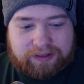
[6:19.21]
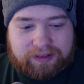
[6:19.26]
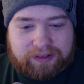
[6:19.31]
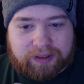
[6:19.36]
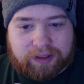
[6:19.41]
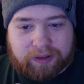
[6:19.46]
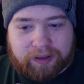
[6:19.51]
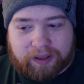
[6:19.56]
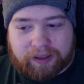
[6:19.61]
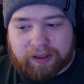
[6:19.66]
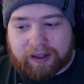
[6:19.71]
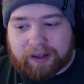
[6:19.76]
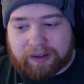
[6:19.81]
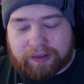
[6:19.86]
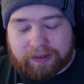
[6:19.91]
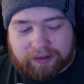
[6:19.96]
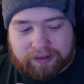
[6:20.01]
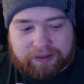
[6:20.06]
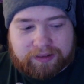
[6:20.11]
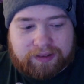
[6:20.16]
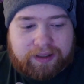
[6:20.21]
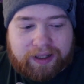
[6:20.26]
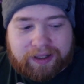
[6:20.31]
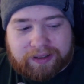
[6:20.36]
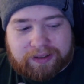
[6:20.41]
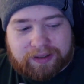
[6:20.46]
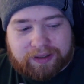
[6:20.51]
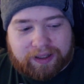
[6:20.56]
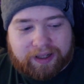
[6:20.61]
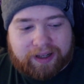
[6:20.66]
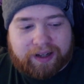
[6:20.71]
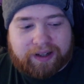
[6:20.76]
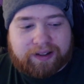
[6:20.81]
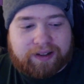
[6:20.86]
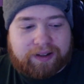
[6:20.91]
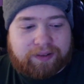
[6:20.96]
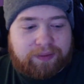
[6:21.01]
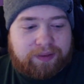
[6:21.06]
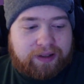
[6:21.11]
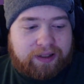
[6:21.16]
you know like uh, it's just,
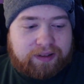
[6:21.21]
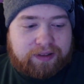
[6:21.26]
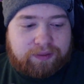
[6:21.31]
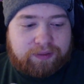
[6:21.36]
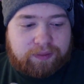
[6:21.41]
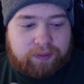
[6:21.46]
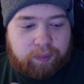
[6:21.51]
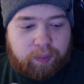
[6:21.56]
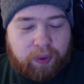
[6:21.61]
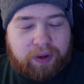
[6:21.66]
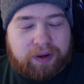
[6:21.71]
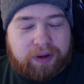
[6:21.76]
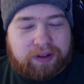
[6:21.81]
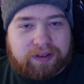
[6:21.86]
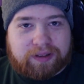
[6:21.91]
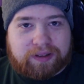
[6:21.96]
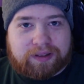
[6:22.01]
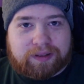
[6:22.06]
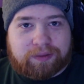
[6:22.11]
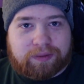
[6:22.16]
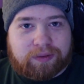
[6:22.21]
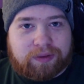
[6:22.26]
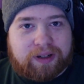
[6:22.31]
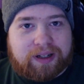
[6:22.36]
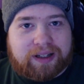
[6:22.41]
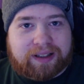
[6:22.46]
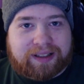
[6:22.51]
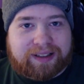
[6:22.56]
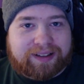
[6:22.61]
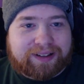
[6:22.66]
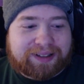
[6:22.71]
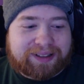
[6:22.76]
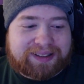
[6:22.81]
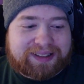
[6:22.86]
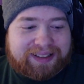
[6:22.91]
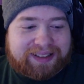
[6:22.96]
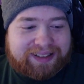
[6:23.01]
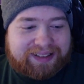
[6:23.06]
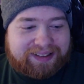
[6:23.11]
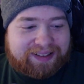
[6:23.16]
I feel like Burr's just a really good
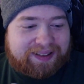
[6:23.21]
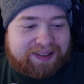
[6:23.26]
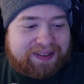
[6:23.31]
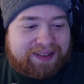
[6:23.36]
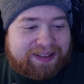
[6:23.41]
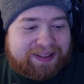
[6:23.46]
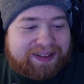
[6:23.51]
singer.